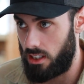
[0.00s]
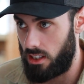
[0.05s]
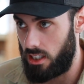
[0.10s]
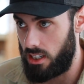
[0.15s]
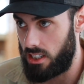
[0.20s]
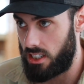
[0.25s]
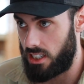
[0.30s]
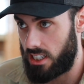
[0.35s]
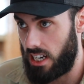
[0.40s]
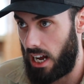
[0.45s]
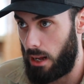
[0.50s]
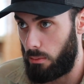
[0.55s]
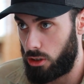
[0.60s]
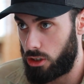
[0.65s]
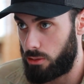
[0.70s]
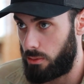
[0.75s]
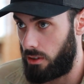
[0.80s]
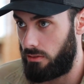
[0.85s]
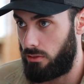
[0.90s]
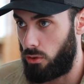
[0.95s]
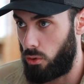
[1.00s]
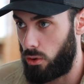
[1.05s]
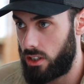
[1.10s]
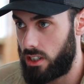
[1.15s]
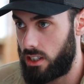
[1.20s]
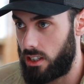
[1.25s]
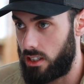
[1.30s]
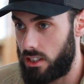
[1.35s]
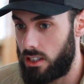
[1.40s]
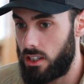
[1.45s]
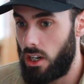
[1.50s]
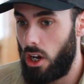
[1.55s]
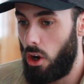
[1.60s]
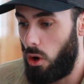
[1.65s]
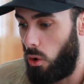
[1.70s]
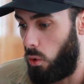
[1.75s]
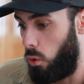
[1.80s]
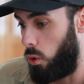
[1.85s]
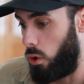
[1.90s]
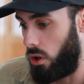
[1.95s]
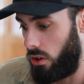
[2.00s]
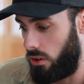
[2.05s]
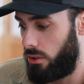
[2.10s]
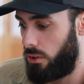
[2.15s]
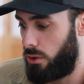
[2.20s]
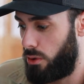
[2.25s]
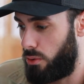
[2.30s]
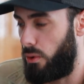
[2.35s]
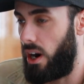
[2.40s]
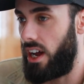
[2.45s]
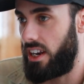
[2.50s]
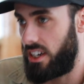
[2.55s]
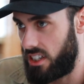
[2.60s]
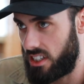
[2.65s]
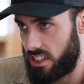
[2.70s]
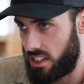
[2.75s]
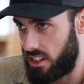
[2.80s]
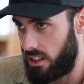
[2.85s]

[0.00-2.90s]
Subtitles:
establishment forces or threatens